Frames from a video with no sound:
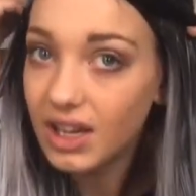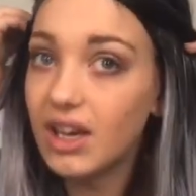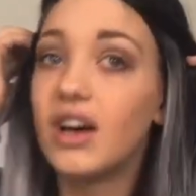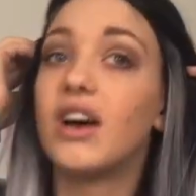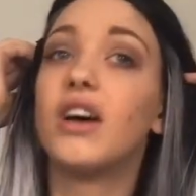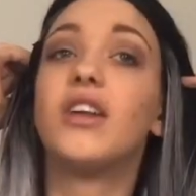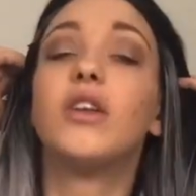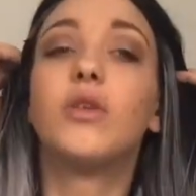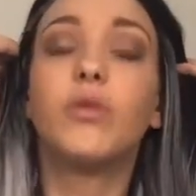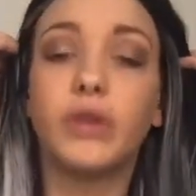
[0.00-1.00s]

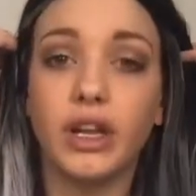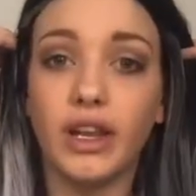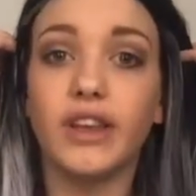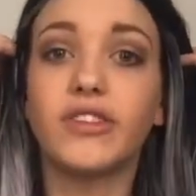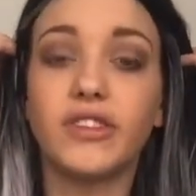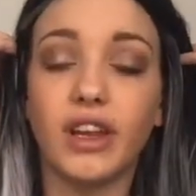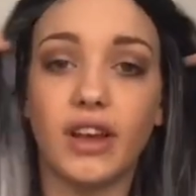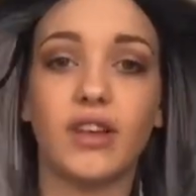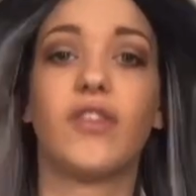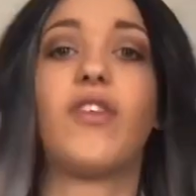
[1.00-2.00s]

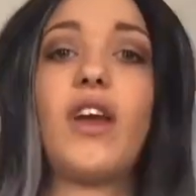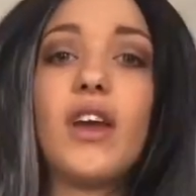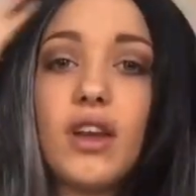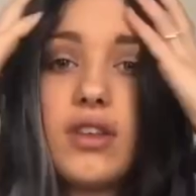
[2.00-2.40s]
unrealistic fake.